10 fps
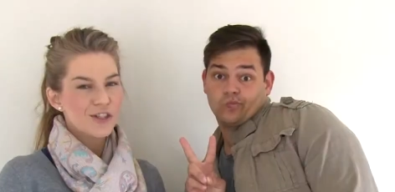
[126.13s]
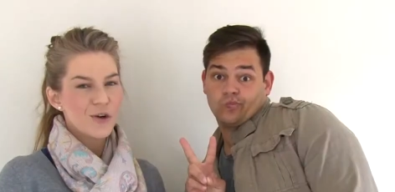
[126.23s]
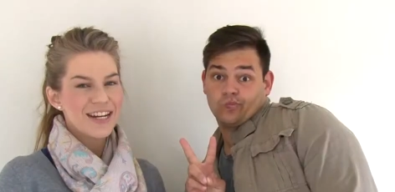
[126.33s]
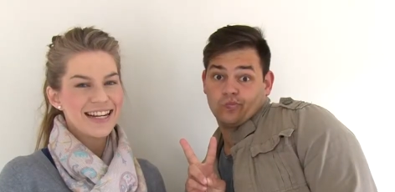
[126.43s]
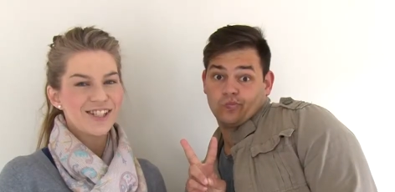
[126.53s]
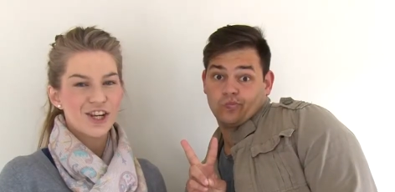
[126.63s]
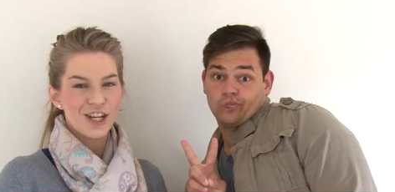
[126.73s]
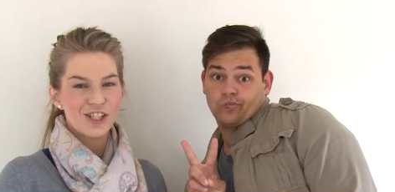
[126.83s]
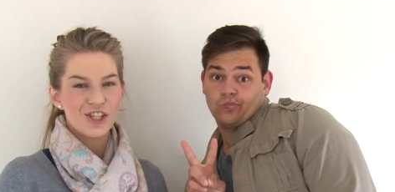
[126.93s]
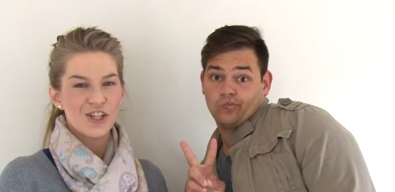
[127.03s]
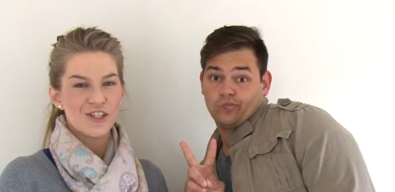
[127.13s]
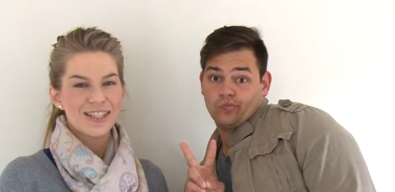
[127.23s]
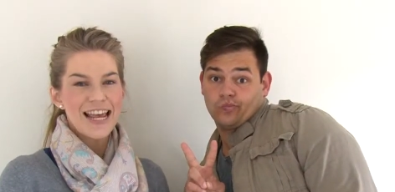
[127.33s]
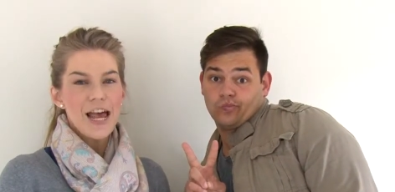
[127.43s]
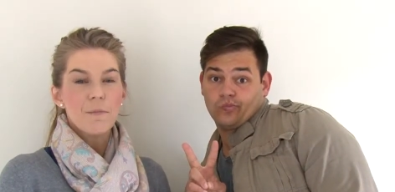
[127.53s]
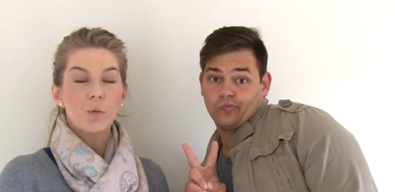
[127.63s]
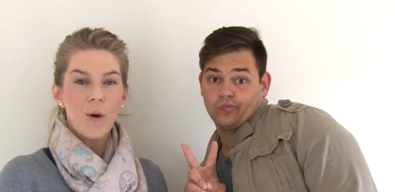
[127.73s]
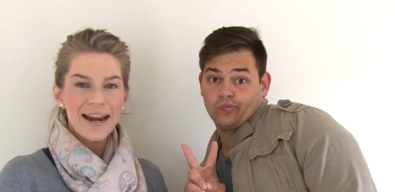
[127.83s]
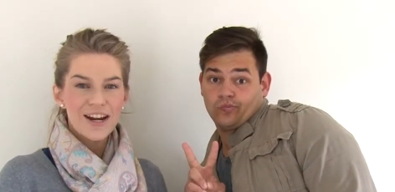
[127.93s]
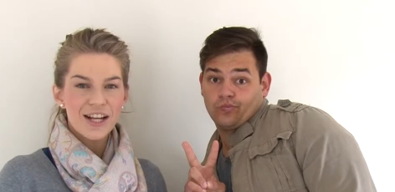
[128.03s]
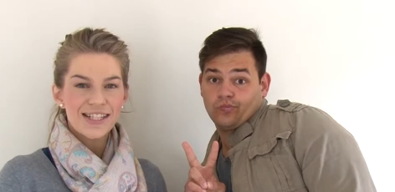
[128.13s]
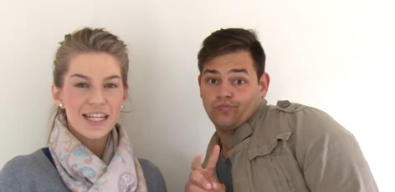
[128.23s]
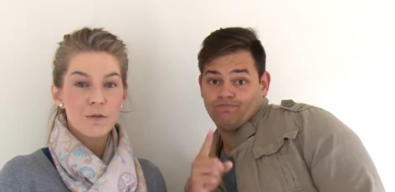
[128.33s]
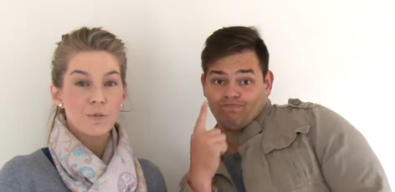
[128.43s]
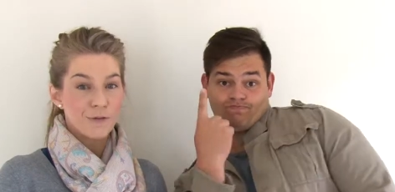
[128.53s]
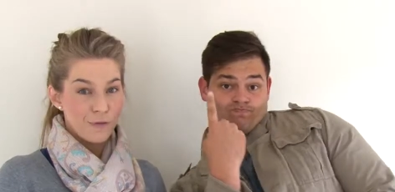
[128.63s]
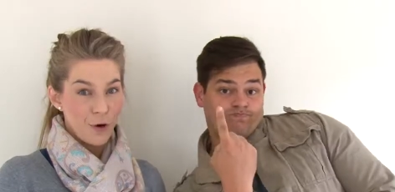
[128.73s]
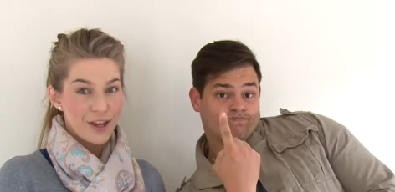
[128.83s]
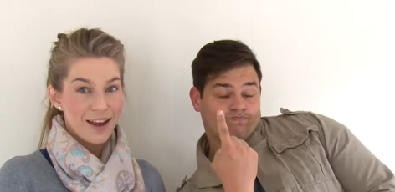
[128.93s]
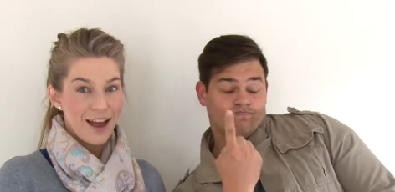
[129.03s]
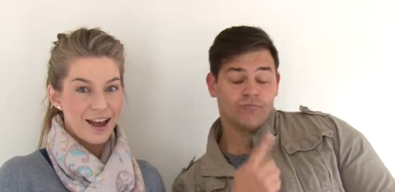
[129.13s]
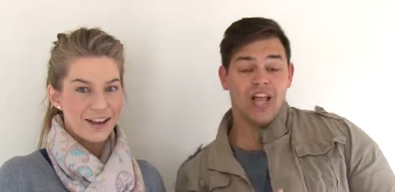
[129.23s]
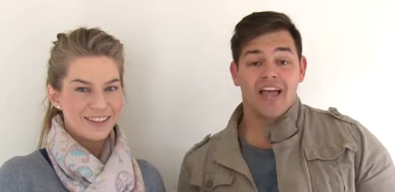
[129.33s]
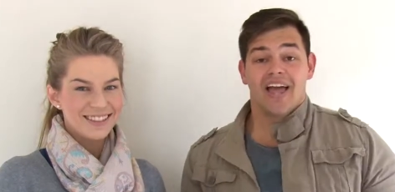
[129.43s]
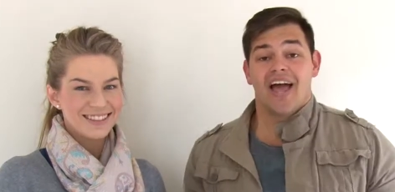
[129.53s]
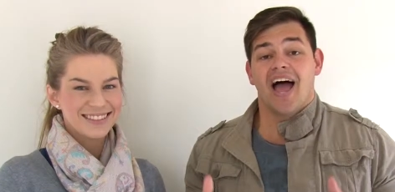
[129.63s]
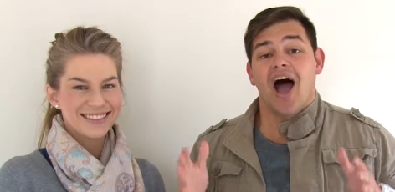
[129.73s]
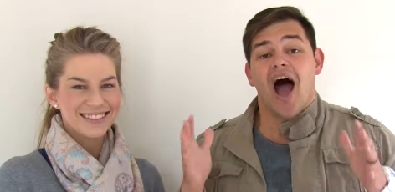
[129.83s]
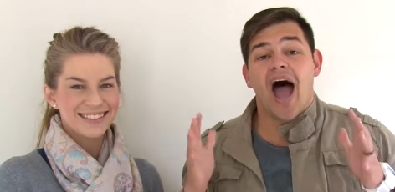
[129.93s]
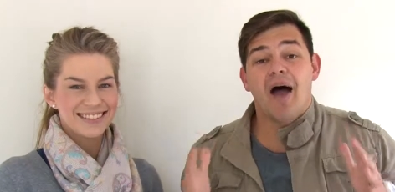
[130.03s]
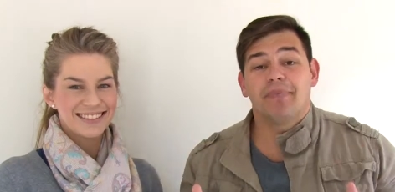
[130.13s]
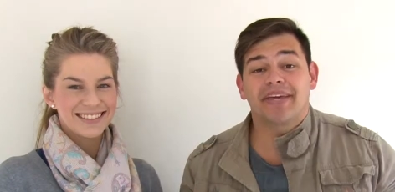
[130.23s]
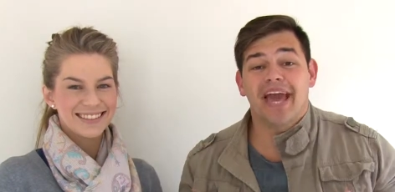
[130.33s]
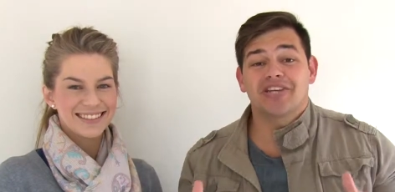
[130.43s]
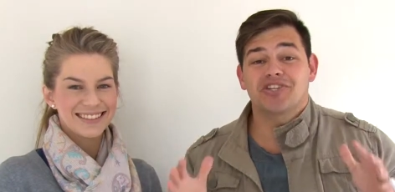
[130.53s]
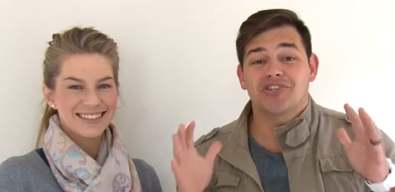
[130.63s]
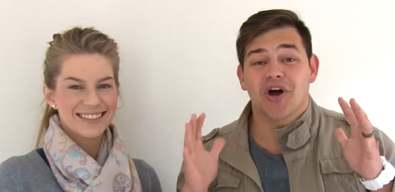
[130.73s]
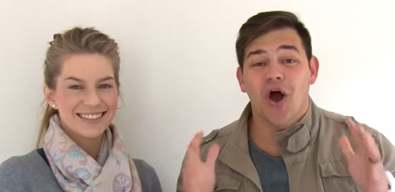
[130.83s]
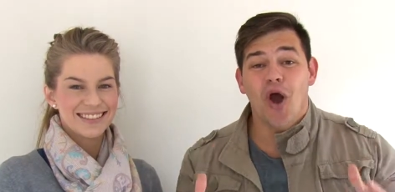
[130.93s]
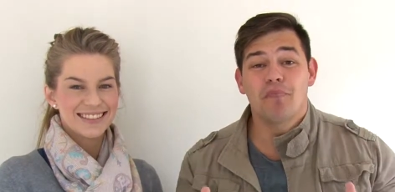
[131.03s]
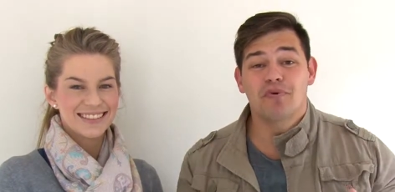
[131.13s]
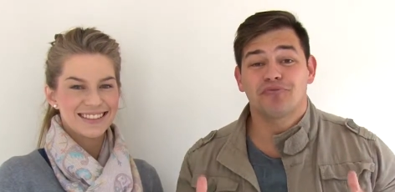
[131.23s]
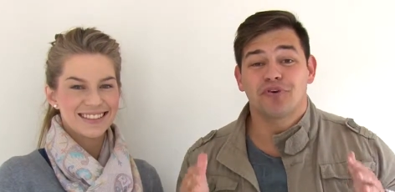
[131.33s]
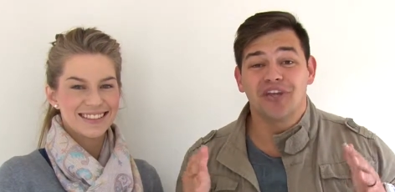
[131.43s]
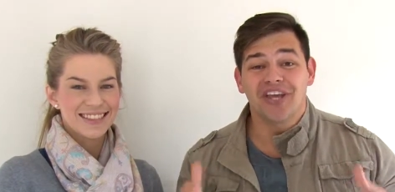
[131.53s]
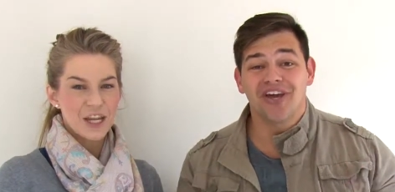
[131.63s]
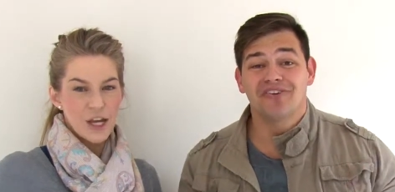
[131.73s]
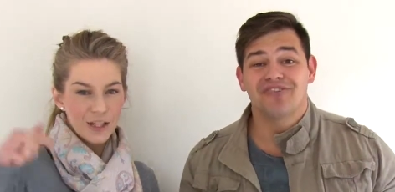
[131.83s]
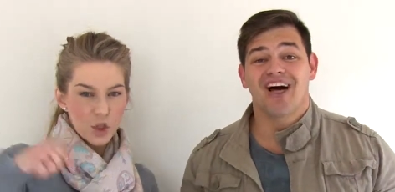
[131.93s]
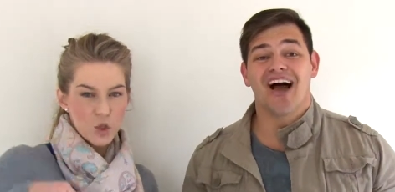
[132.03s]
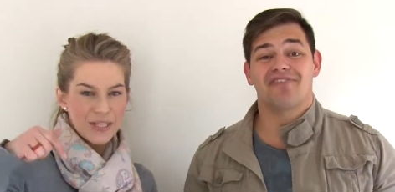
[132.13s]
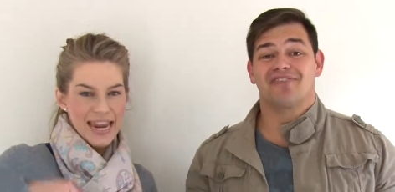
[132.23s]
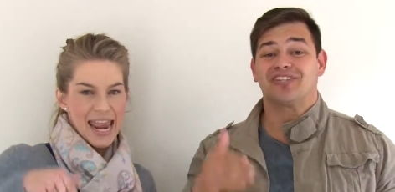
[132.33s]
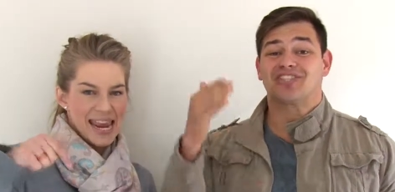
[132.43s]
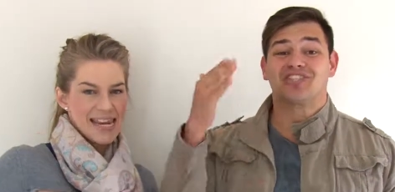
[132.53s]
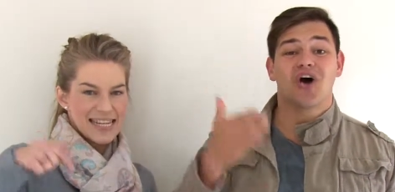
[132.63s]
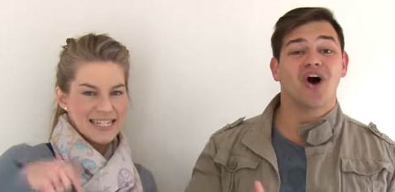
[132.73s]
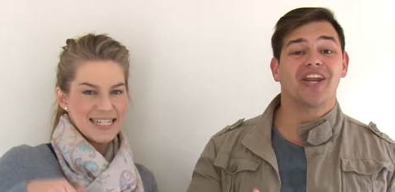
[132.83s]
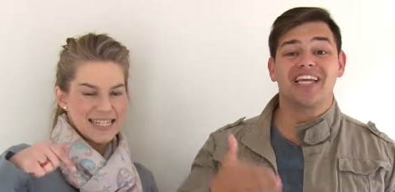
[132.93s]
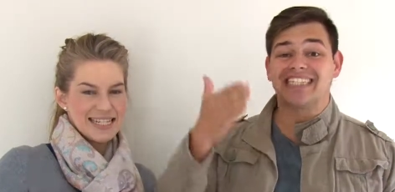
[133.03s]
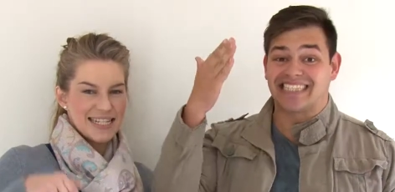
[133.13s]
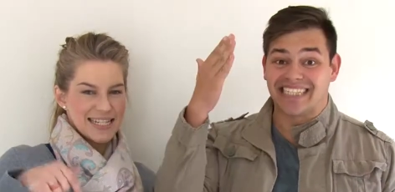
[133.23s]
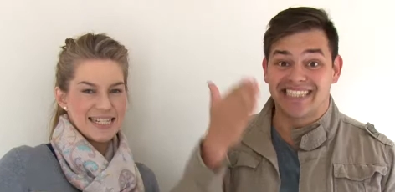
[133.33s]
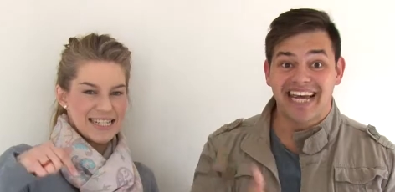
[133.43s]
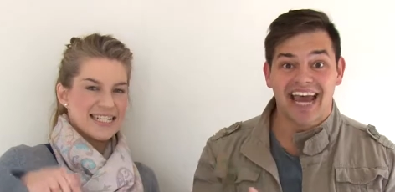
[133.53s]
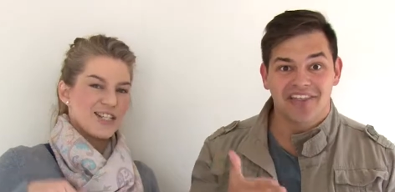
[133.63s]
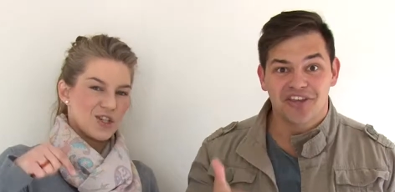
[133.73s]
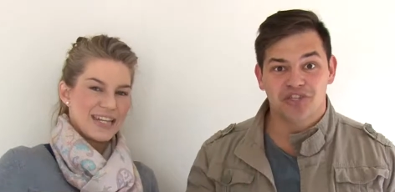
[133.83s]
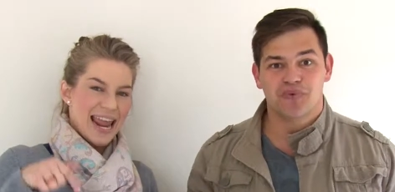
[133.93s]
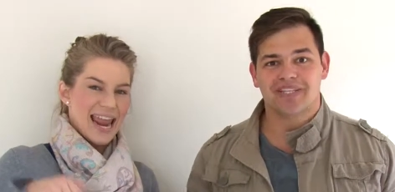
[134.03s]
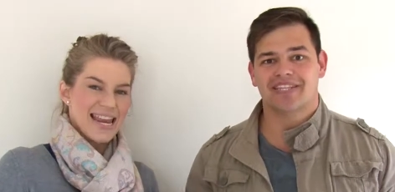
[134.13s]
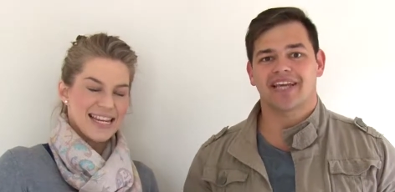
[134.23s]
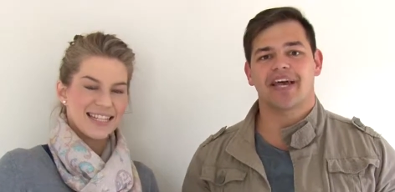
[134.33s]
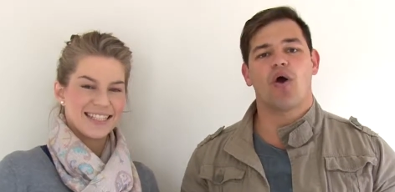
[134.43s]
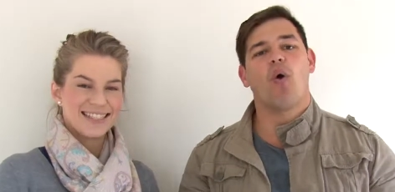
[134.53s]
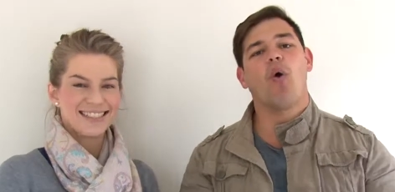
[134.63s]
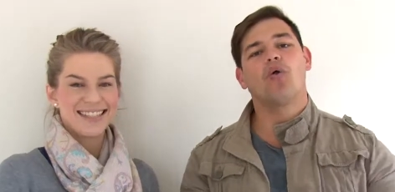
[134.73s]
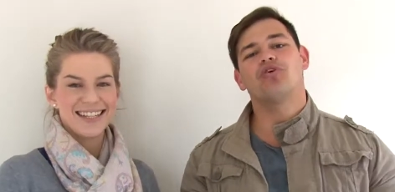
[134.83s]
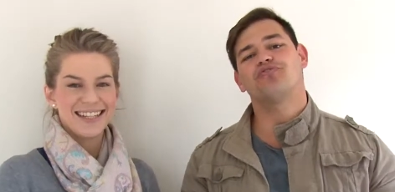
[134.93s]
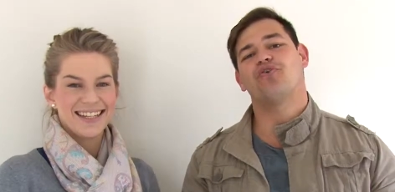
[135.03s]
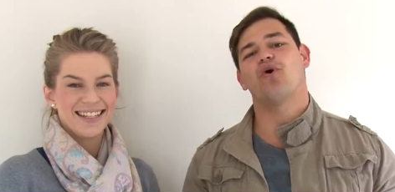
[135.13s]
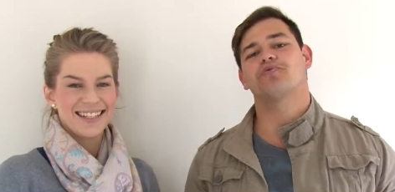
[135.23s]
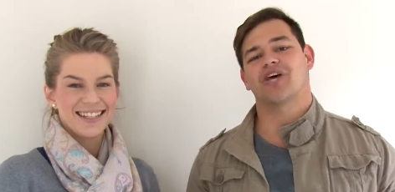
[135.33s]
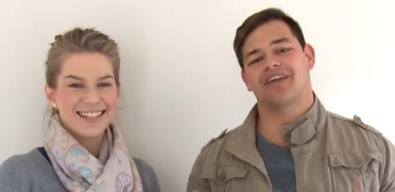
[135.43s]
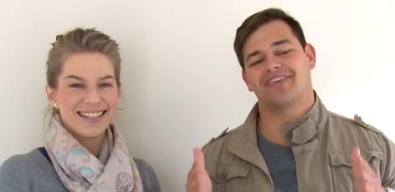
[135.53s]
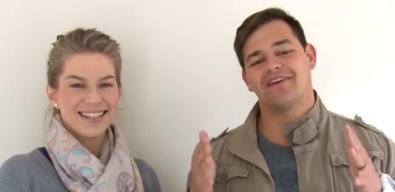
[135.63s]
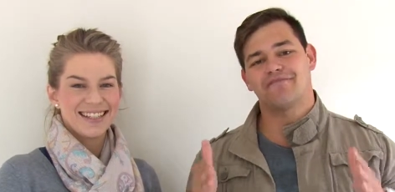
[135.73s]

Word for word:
Speaker 1: joining Church News. But one last thing before you go,
Speaker 2: Applications are open for Year of Life starting today. This week, Sunday, all the forms are at the